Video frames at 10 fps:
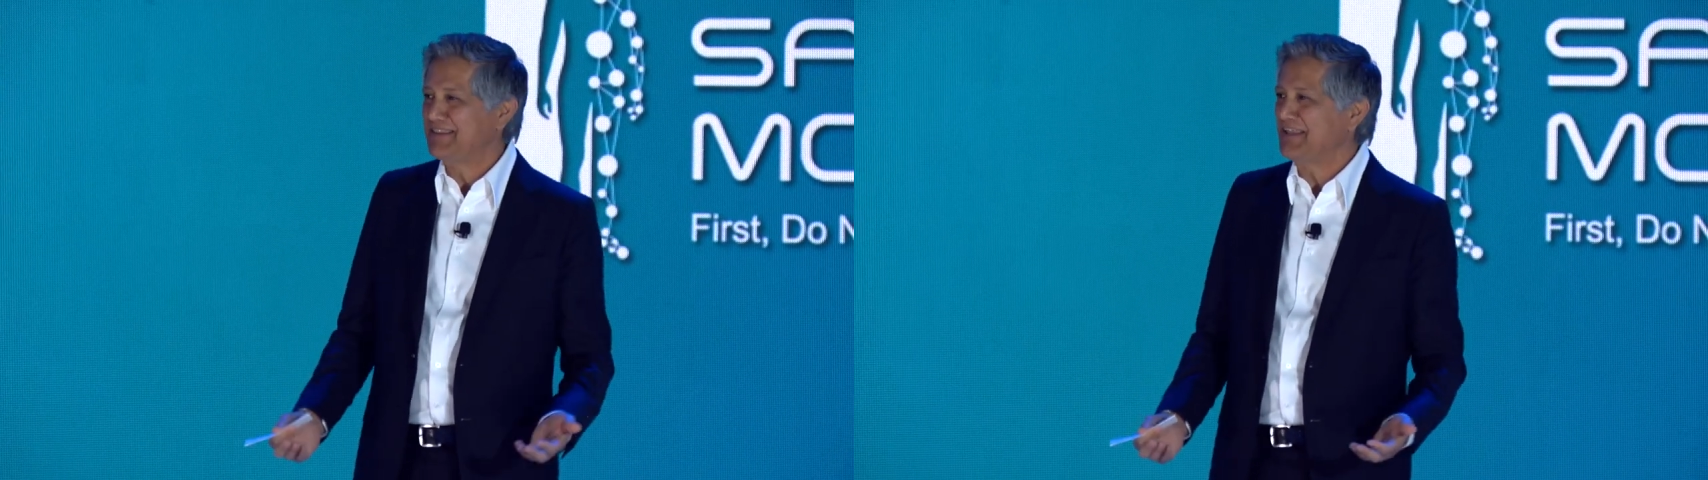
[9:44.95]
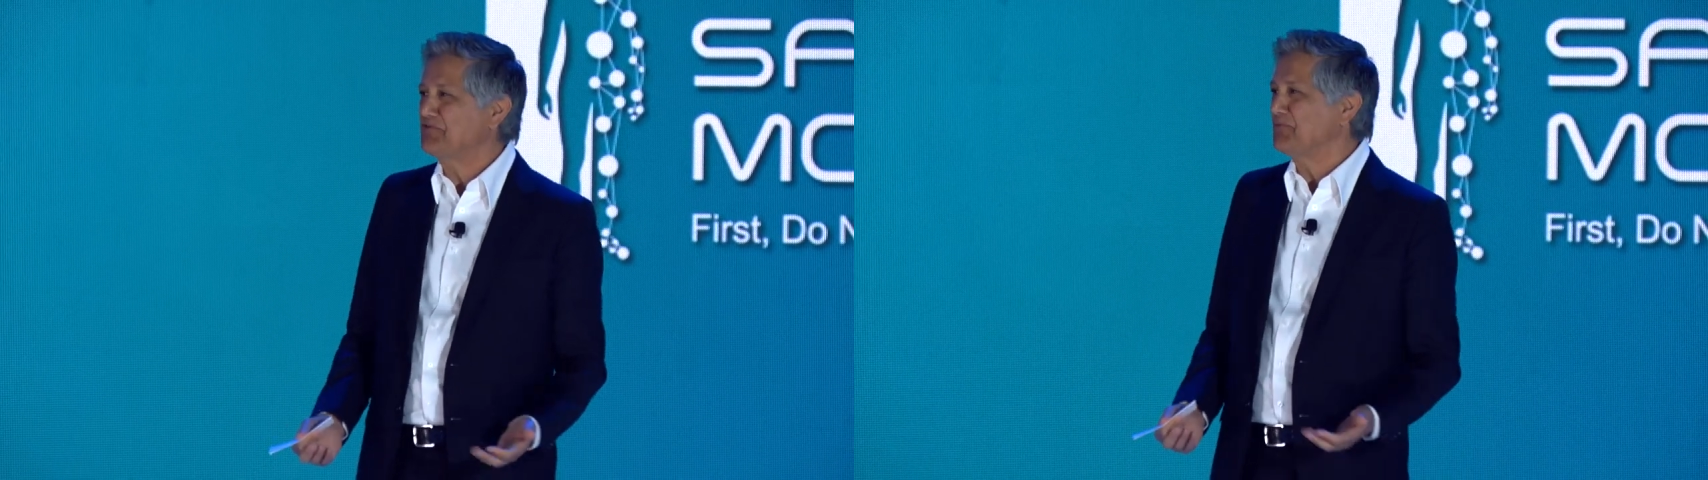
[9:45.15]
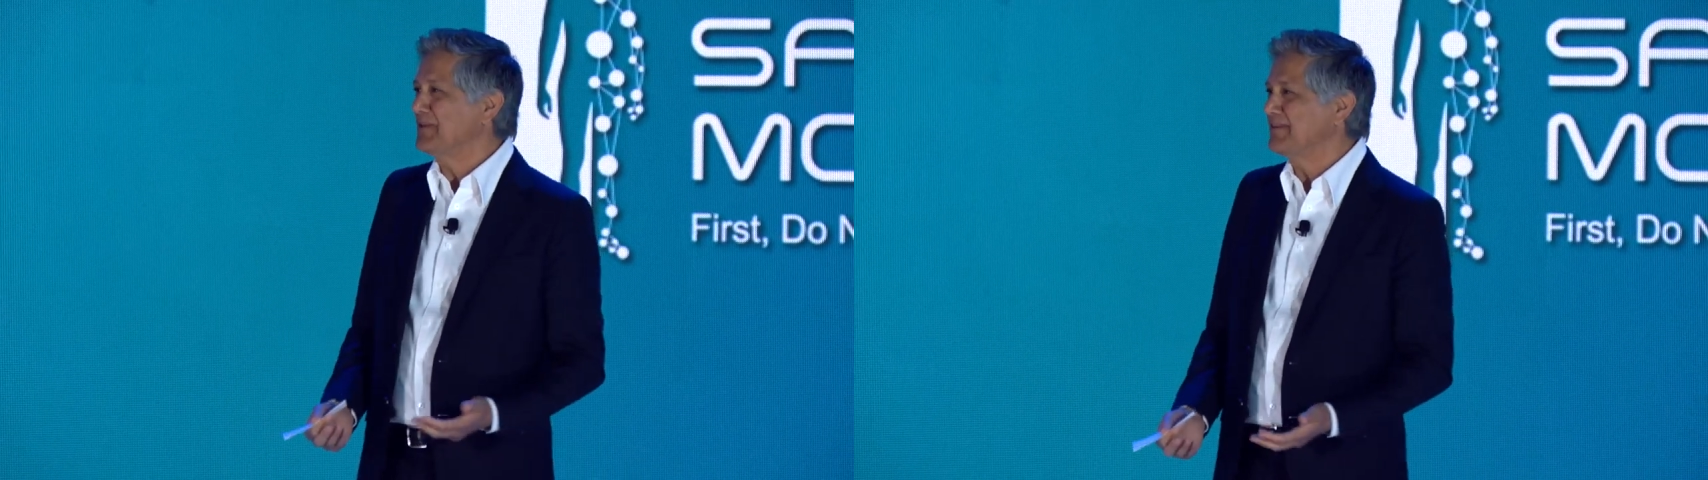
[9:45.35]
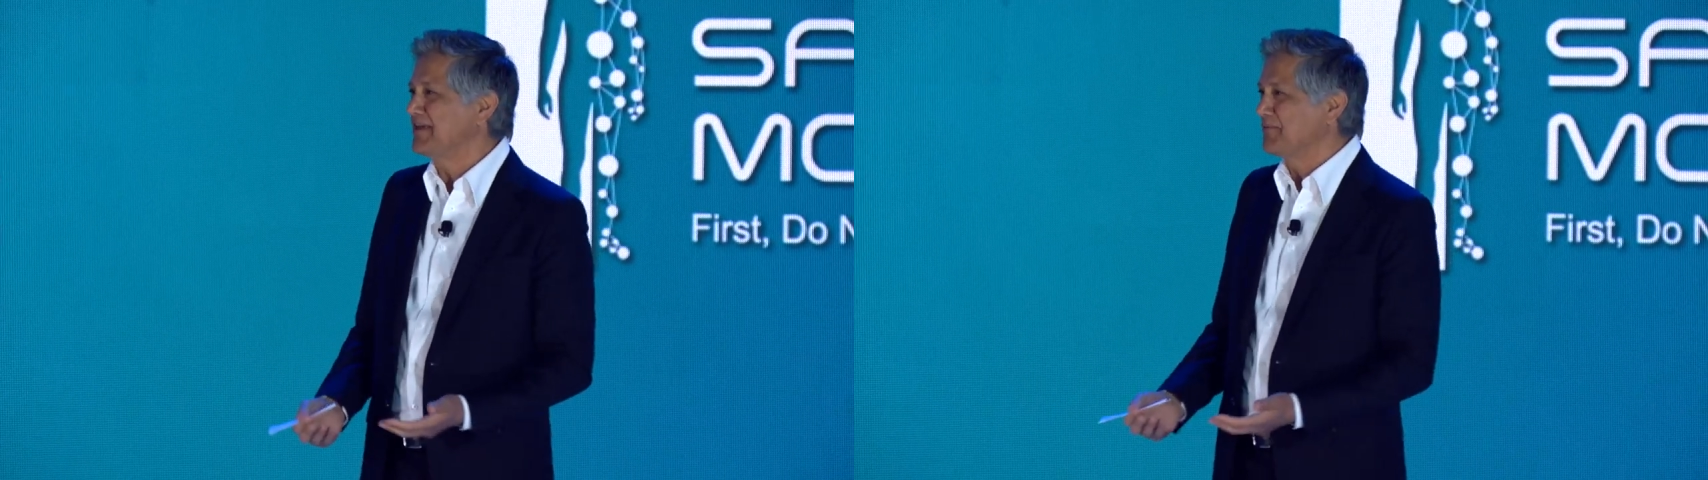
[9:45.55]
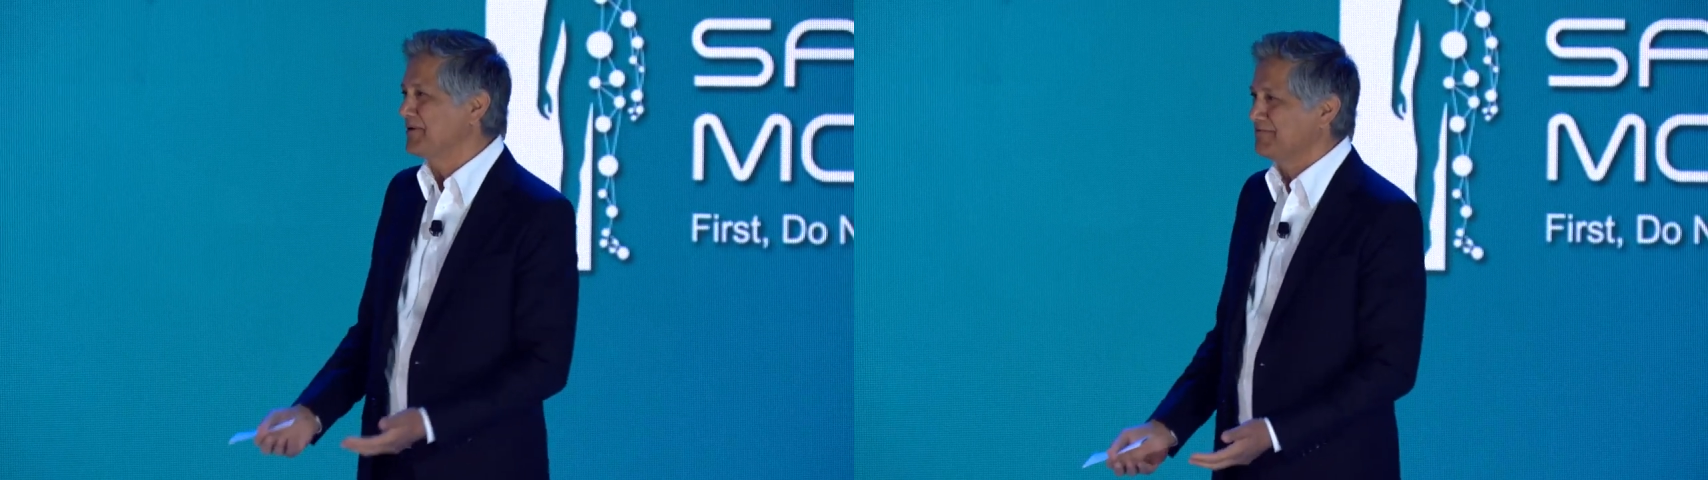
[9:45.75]
things we
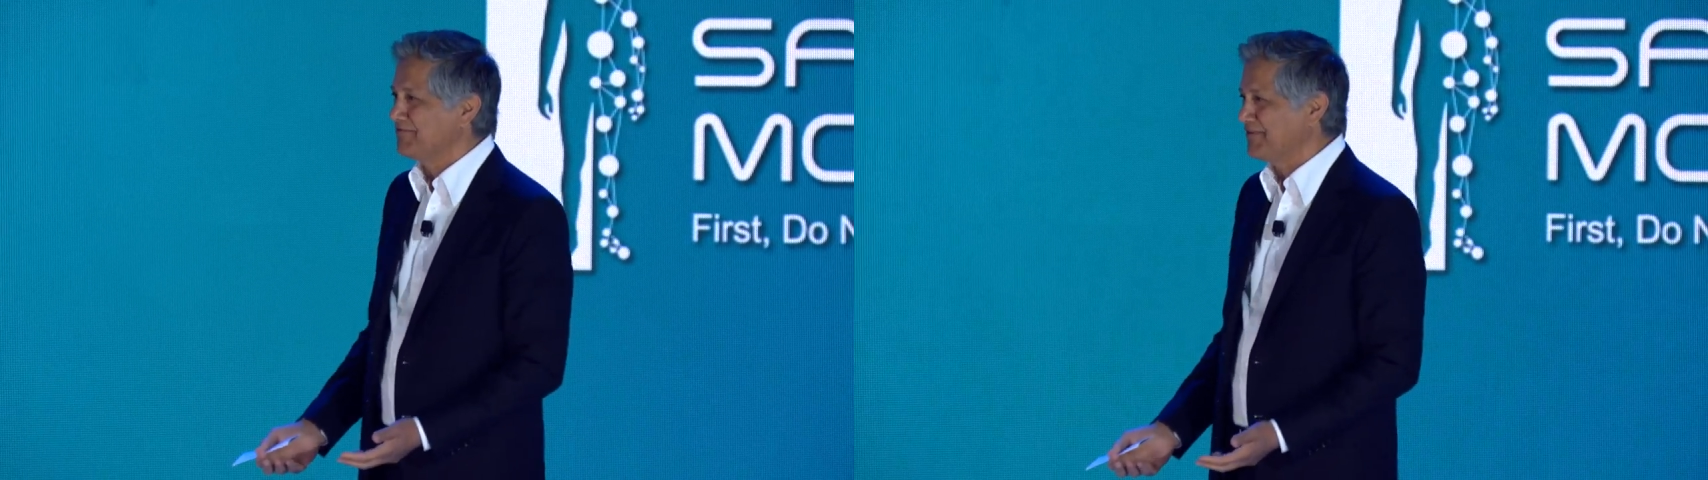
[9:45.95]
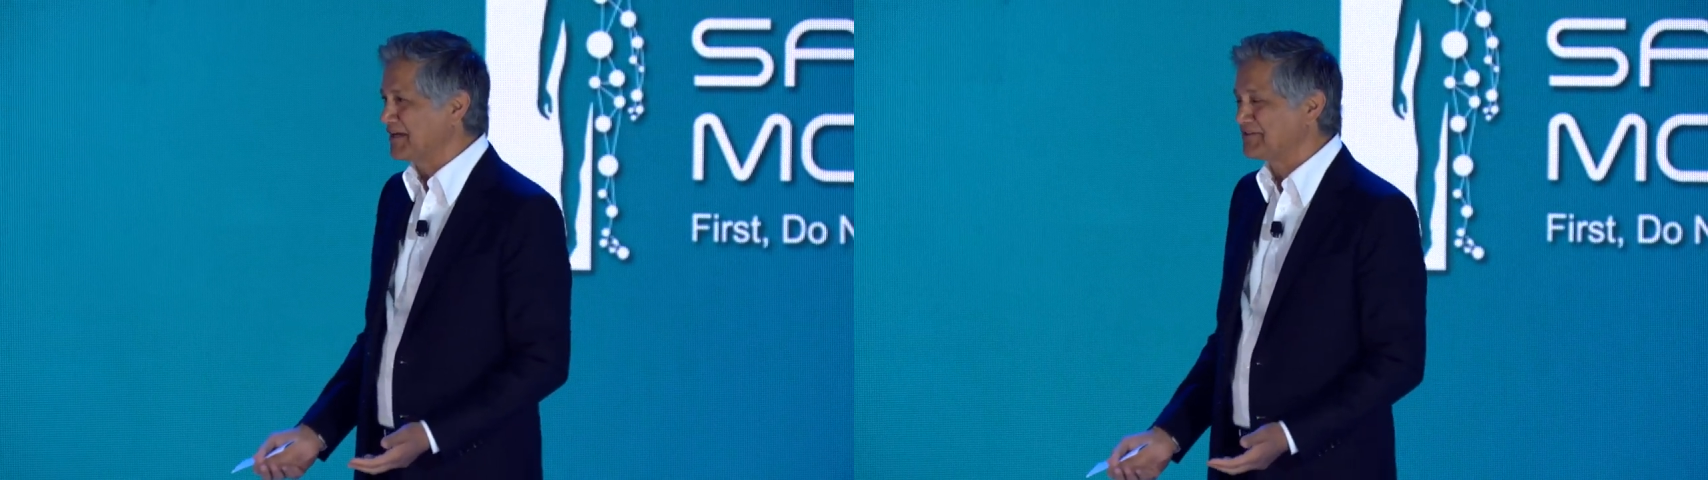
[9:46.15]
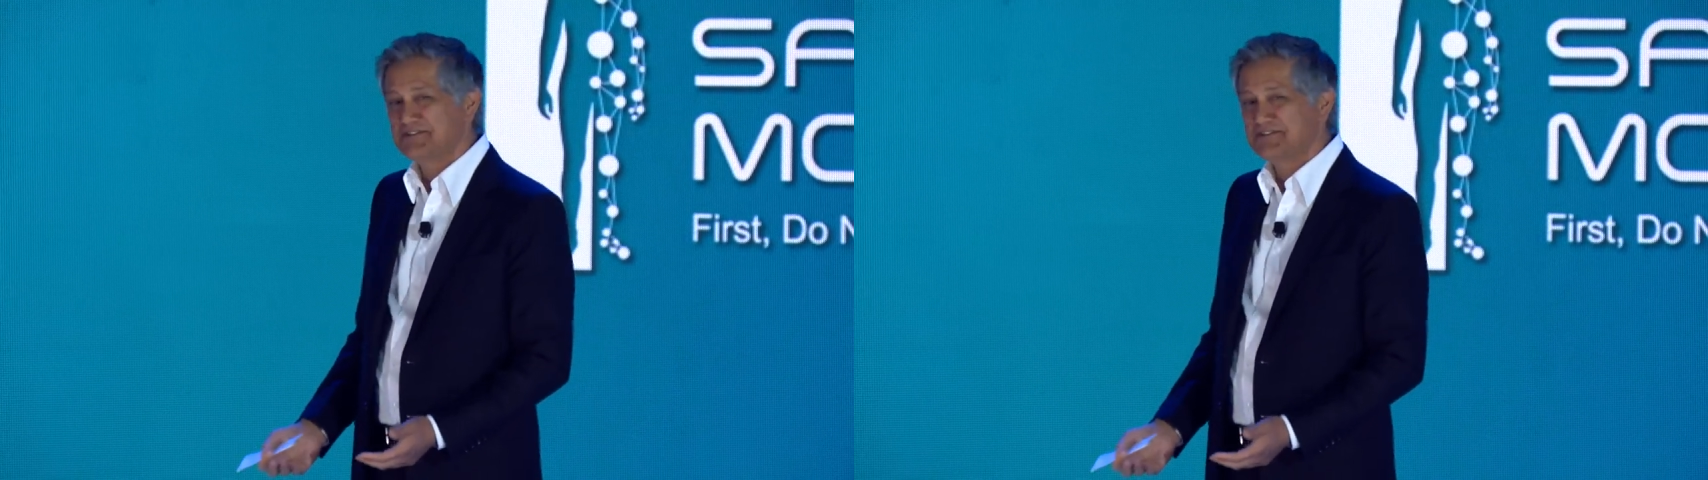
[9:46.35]
think we can fix.